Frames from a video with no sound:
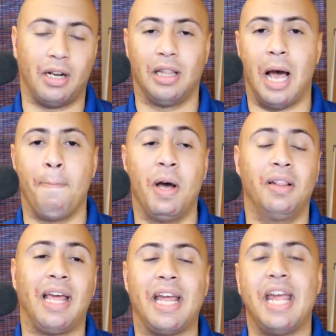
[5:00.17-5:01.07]
a lot, but
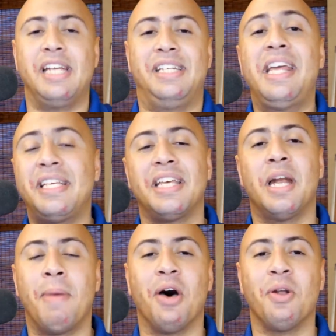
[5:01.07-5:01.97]
like a decent
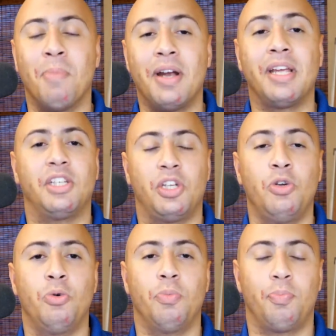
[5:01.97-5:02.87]
amount of money to